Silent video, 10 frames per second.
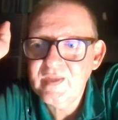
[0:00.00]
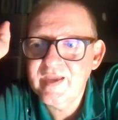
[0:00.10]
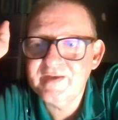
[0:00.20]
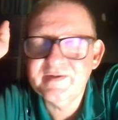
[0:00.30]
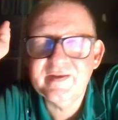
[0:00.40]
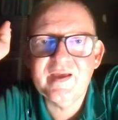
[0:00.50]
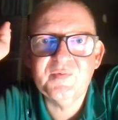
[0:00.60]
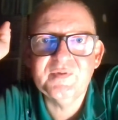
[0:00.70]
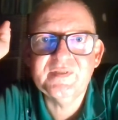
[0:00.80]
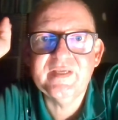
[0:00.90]
and
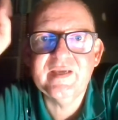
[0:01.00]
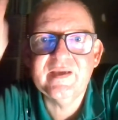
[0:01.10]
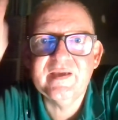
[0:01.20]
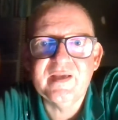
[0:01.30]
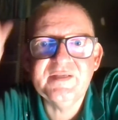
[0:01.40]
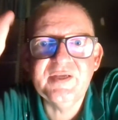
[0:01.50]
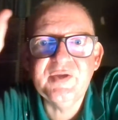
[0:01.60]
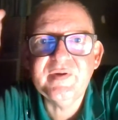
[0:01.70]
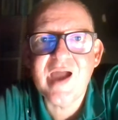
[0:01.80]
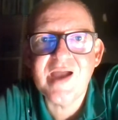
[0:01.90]
we'll see
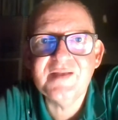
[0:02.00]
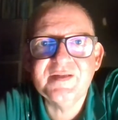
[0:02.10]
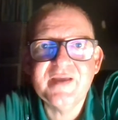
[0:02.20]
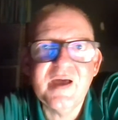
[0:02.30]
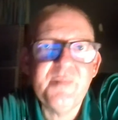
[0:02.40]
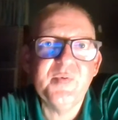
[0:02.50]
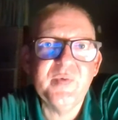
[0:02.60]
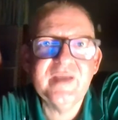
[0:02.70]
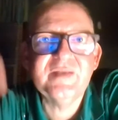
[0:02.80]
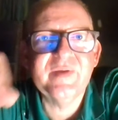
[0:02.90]
you guys in a couple
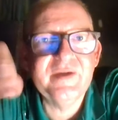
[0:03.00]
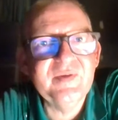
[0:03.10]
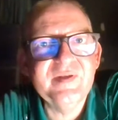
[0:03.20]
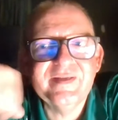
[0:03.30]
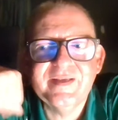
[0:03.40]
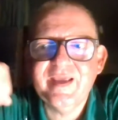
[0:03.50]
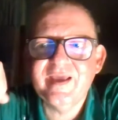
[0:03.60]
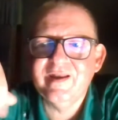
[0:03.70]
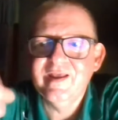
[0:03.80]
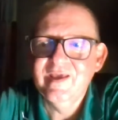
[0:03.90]
weeks when I do this
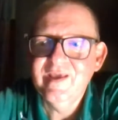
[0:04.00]
again.